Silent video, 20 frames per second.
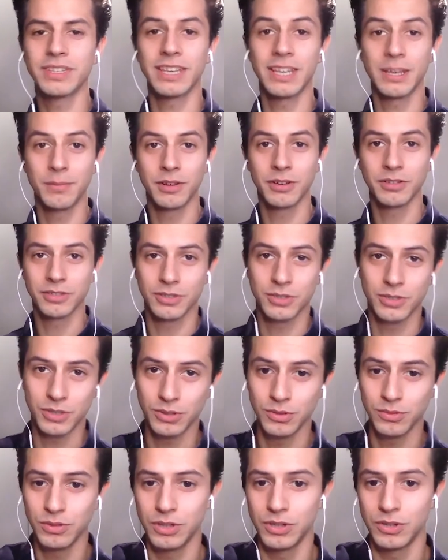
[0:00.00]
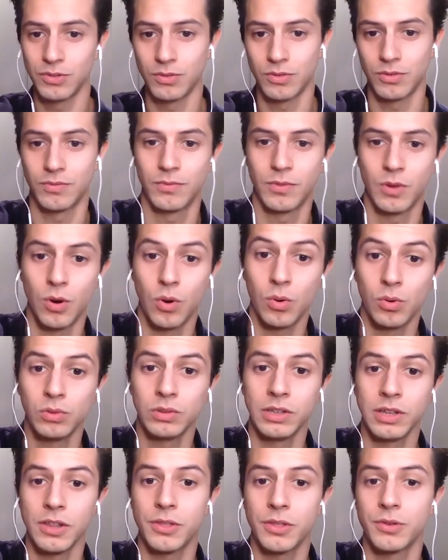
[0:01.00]
emailed to you,
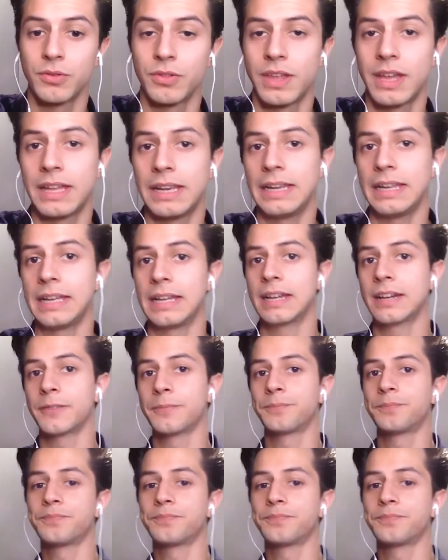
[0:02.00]
only through that link.